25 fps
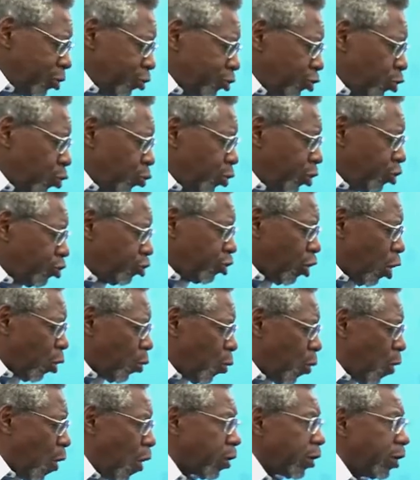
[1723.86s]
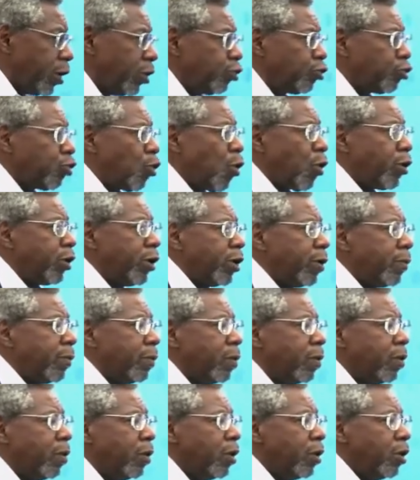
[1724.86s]
him until we start walking toward
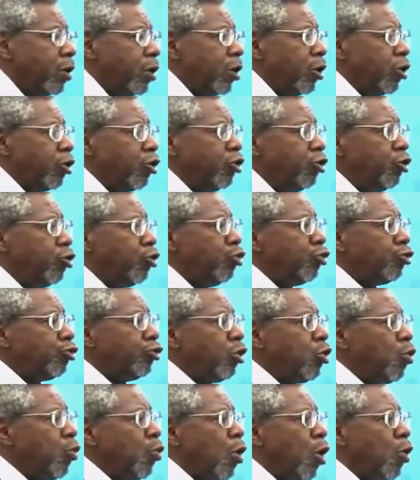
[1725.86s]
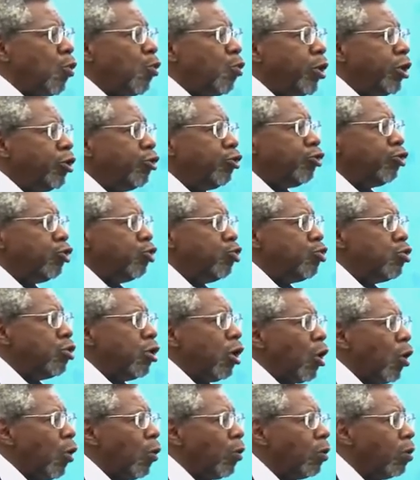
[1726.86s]
him using what we do
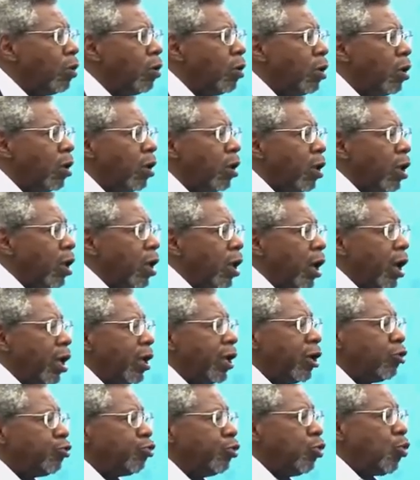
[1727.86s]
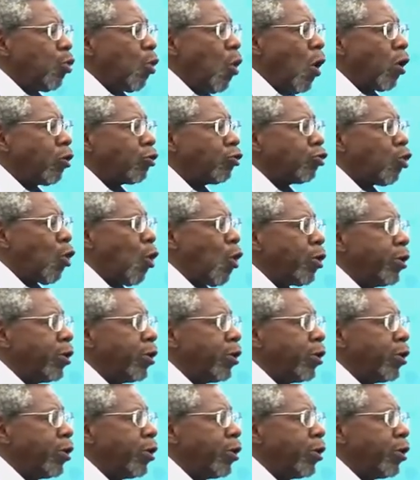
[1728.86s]
know. And as we walk